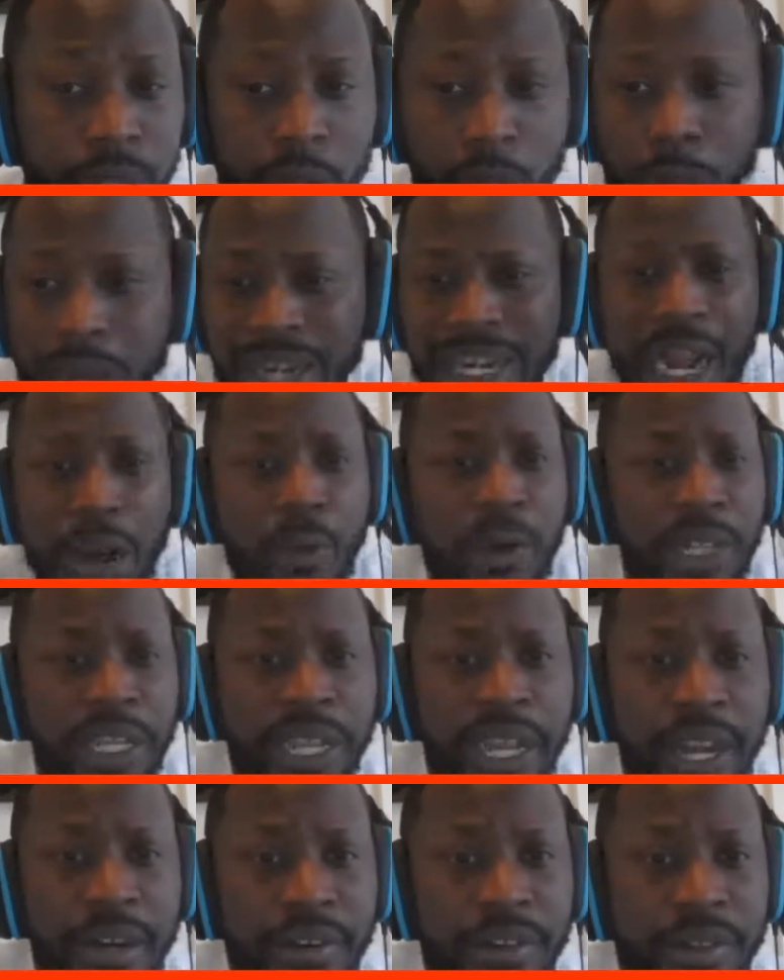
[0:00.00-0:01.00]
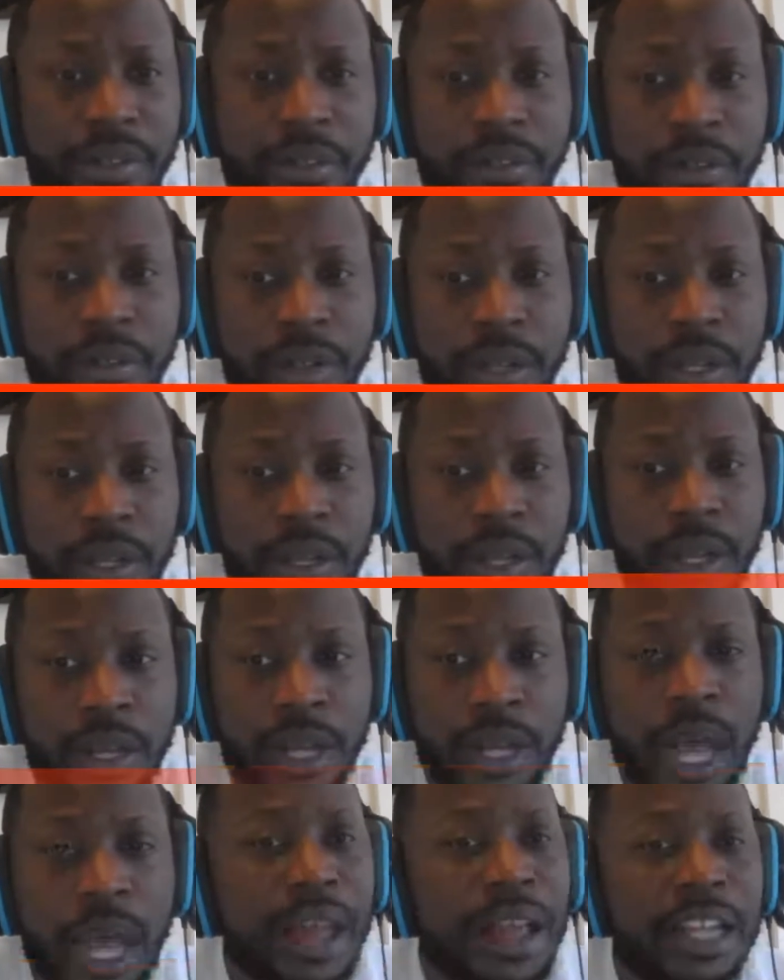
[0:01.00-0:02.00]
Why not Willie Anderson?
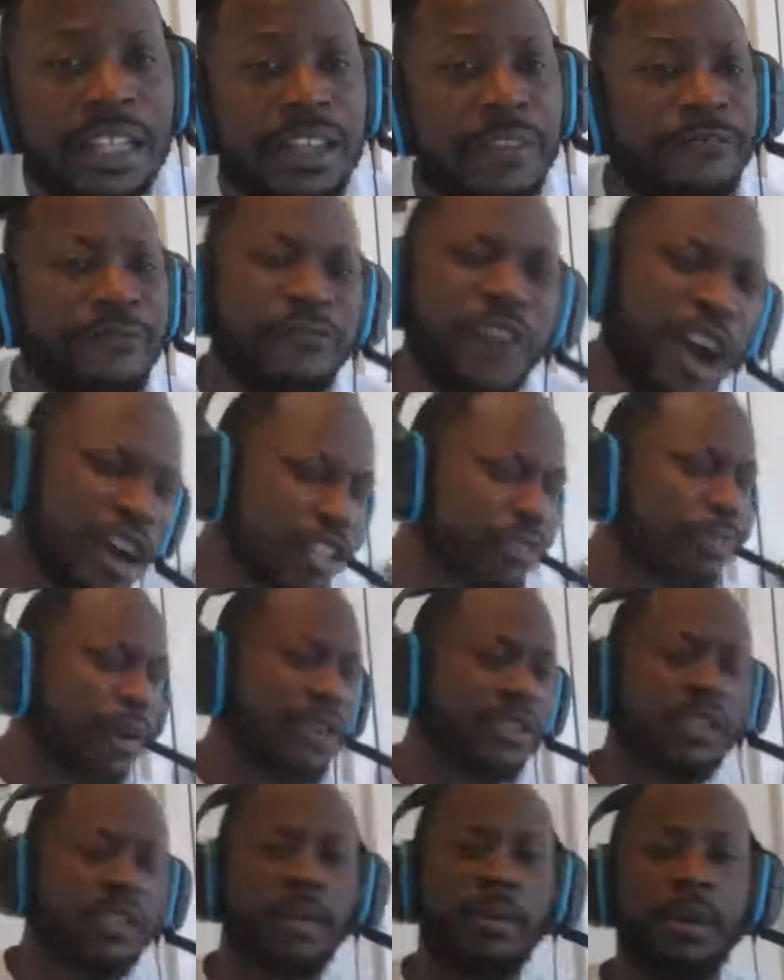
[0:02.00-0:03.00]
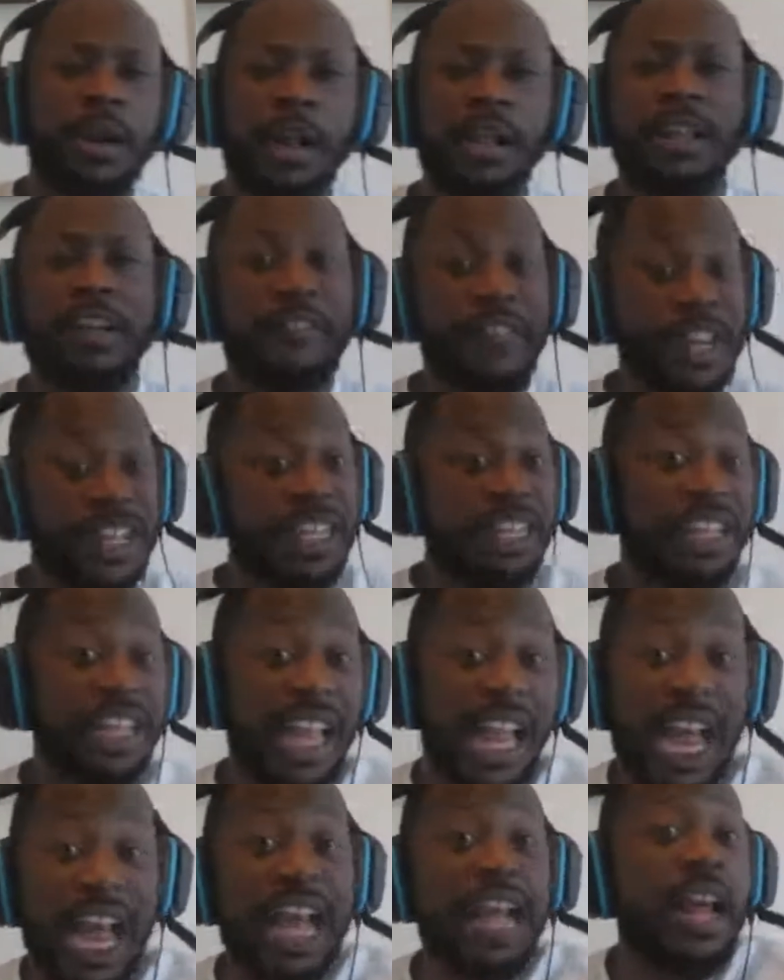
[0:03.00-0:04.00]
That's the first person I'm calling. If he
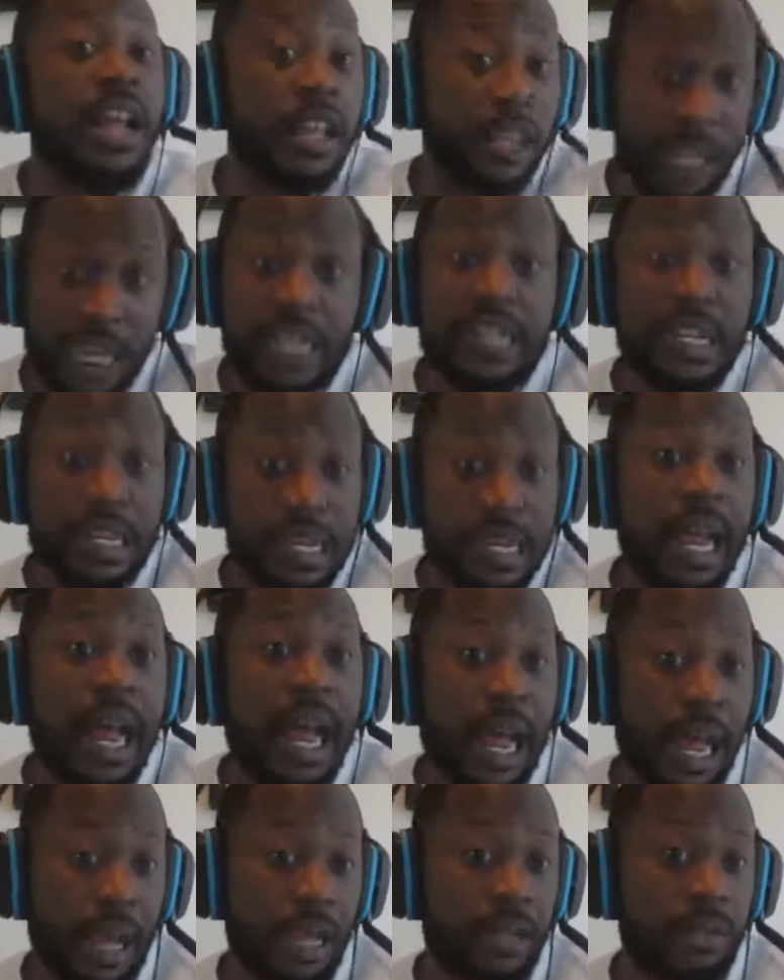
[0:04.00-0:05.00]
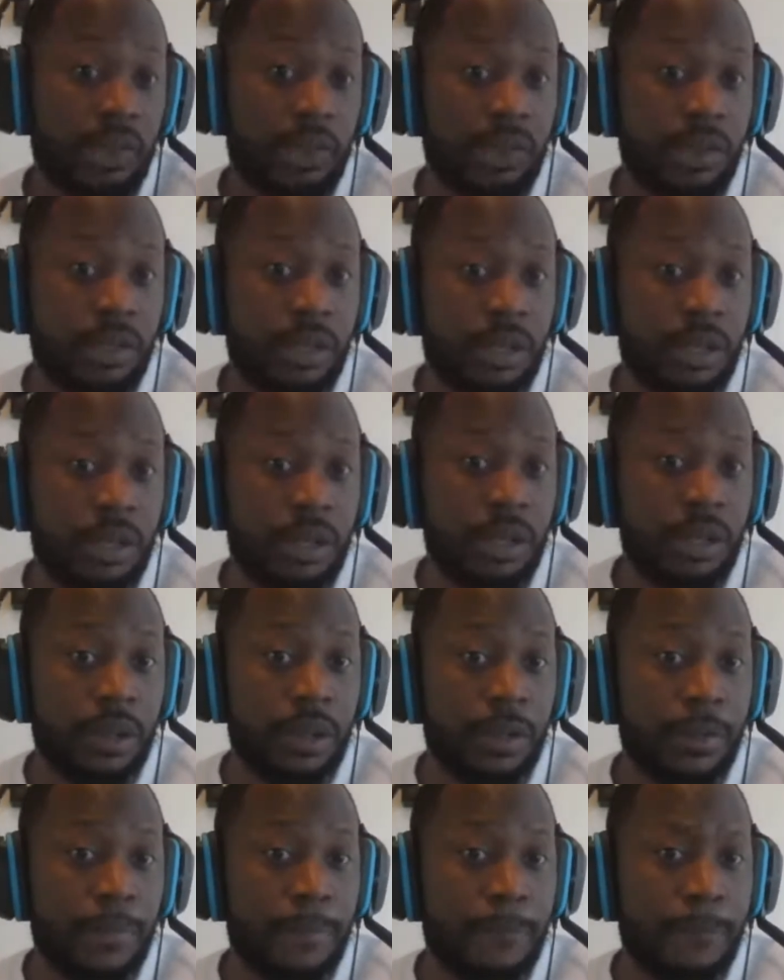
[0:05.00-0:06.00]
declines, he declines.
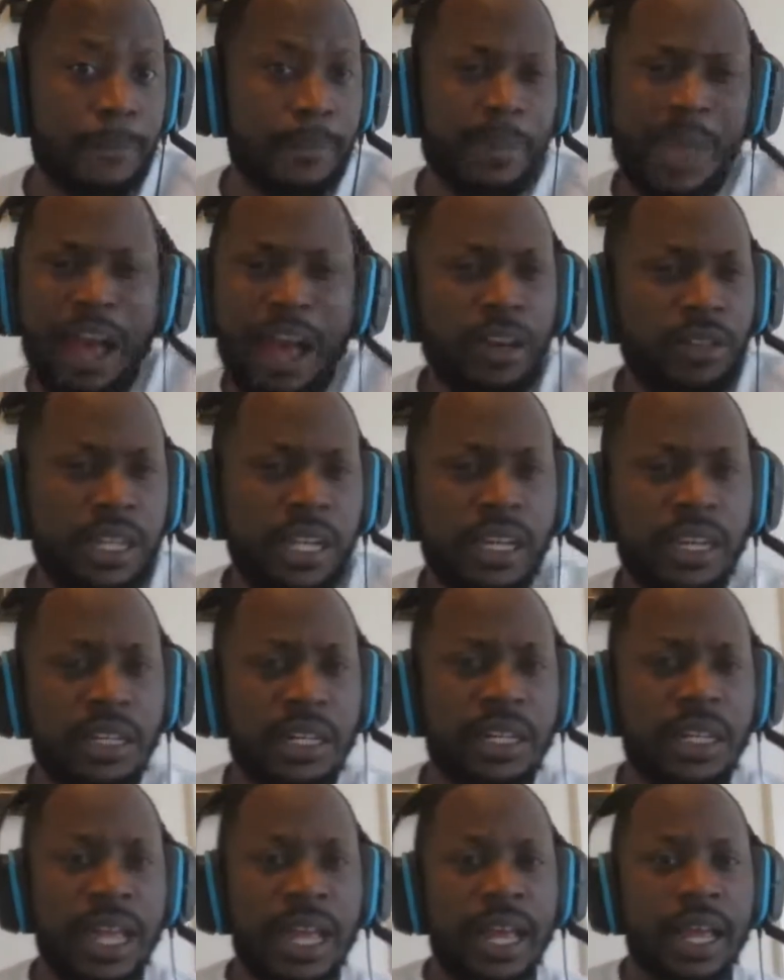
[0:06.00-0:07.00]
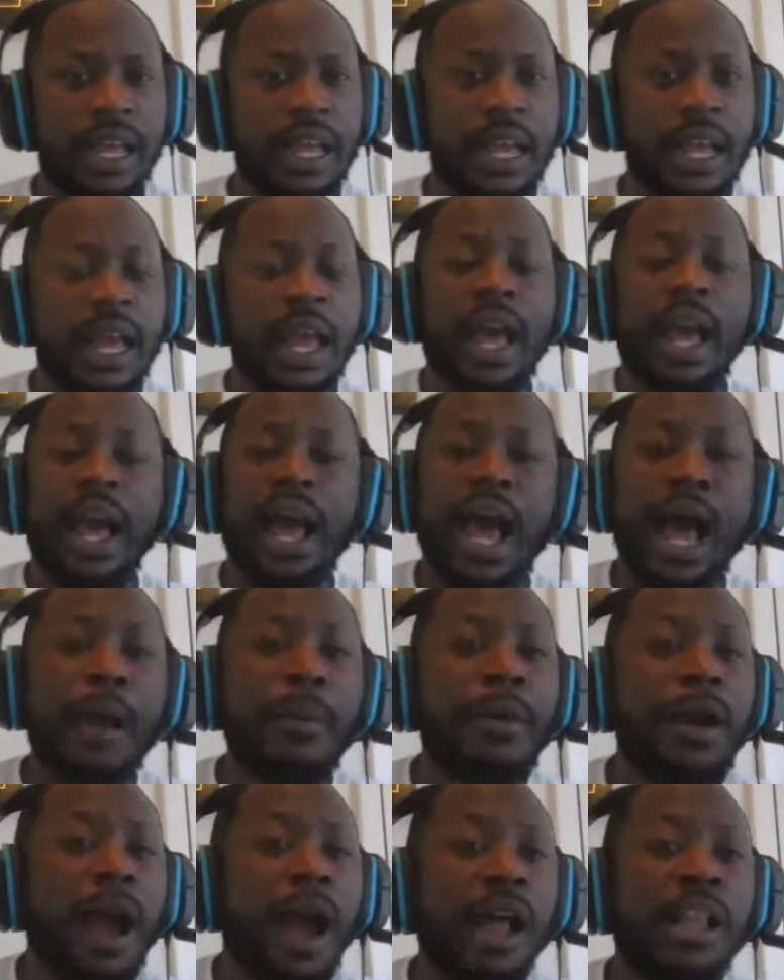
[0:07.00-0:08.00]
But I don't think he'll decline.
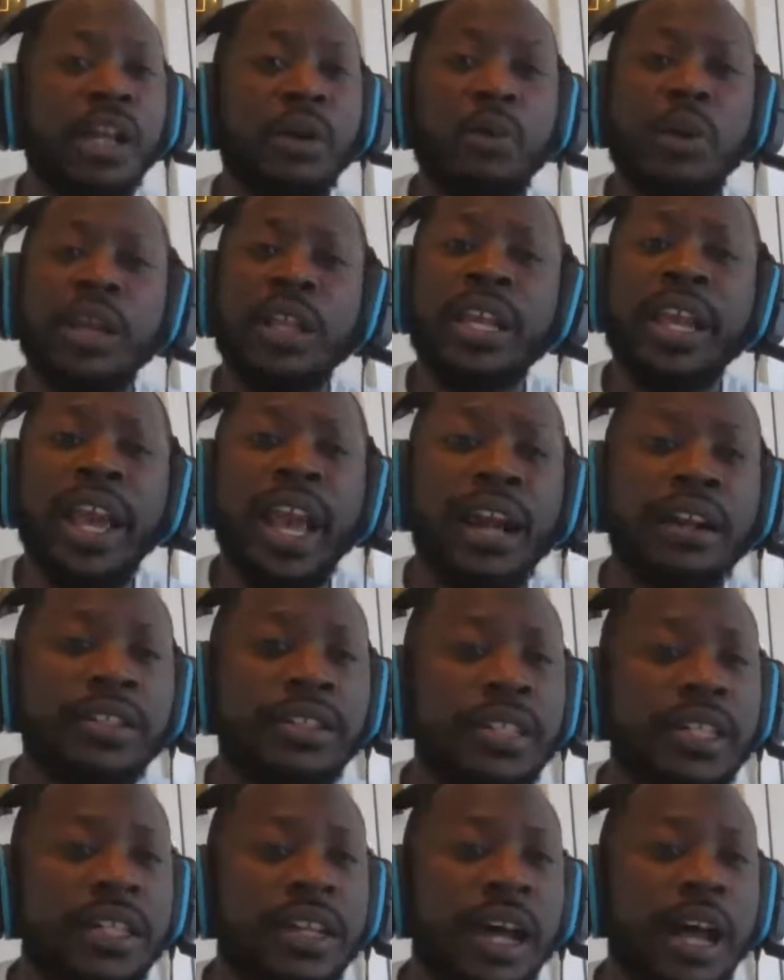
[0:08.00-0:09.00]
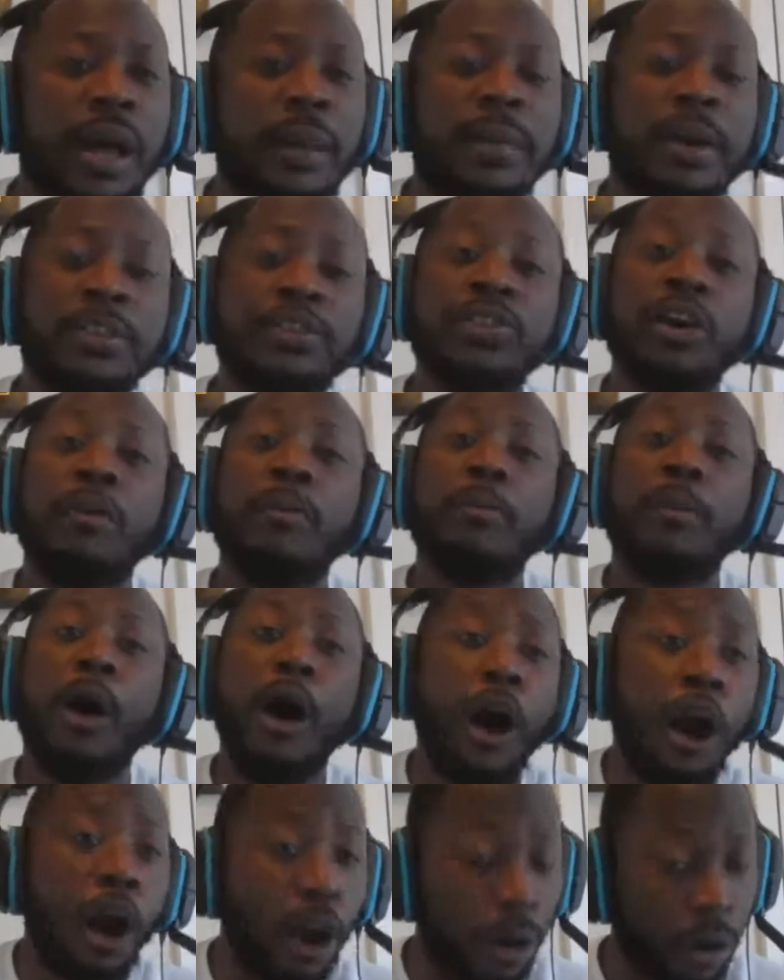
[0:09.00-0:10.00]
I'm calling Willie Anderson up
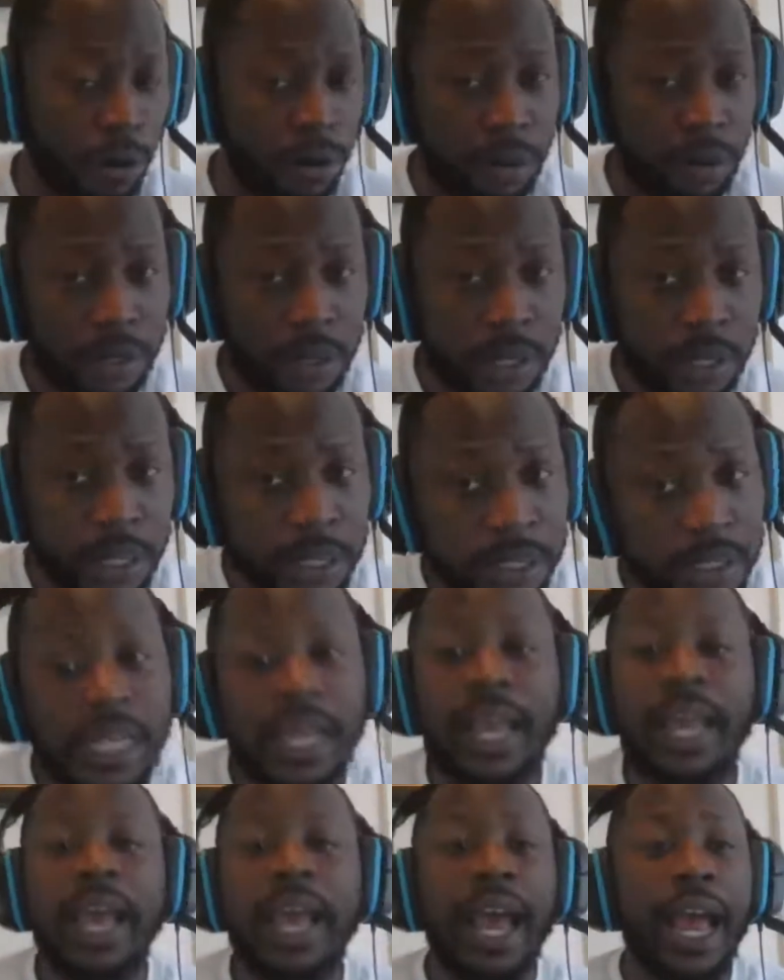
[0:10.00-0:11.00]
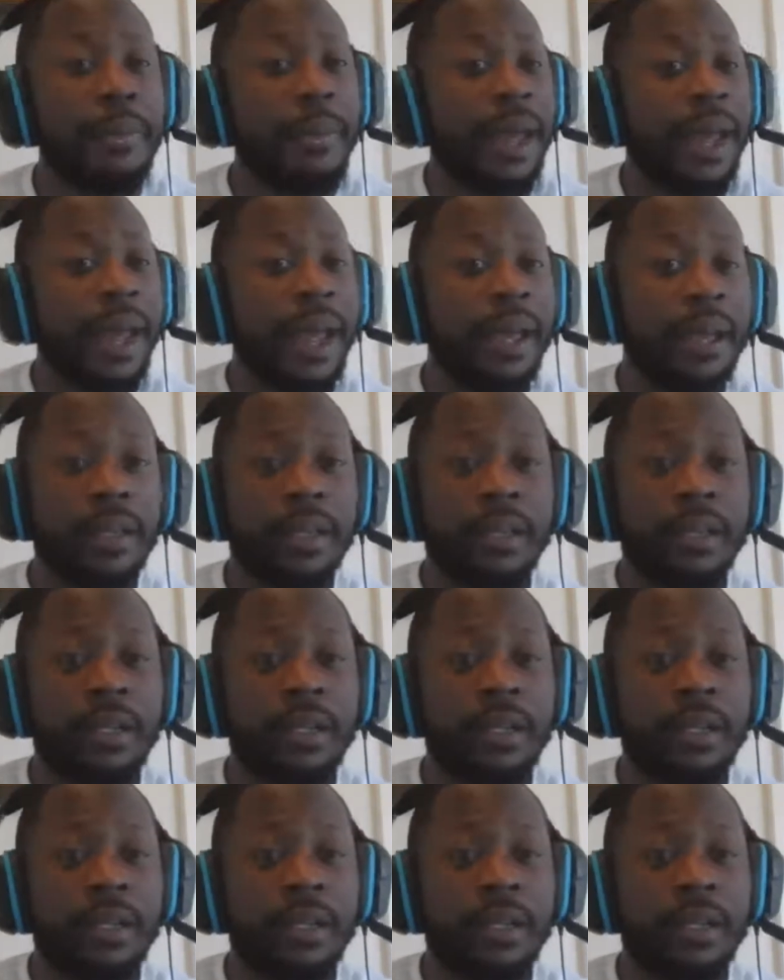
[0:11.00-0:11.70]
tomorrow, saying, "Hey man,